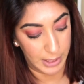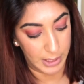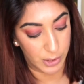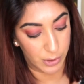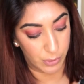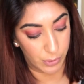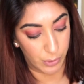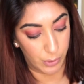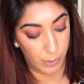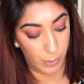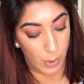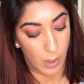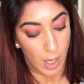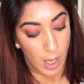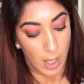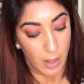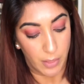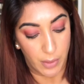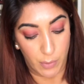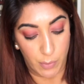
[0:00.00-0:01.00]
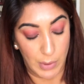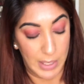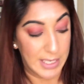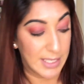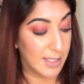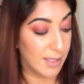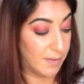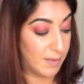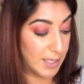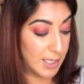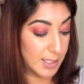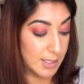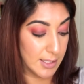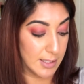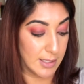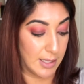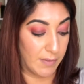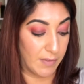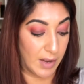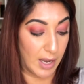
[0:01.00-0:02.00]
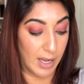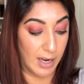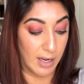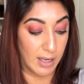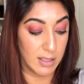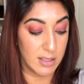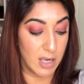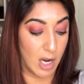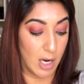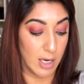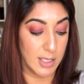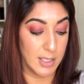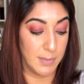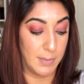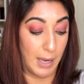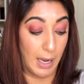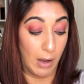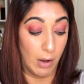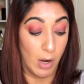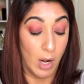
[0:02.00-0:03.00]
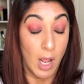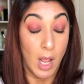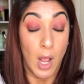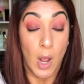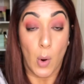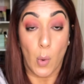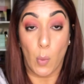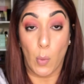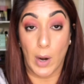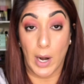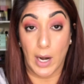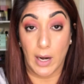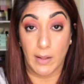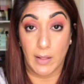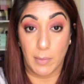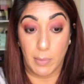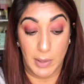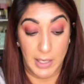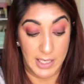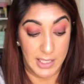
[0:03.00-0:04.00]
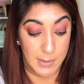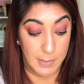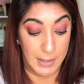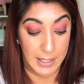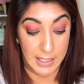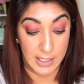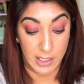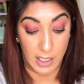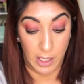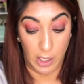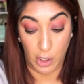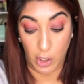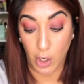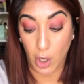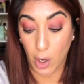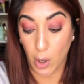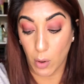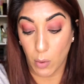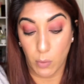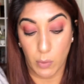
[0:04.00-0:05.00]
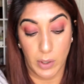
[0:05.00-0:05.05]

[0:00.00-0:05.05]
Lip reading: through the rest of this since I've kind of talked about where the placement is gonna go.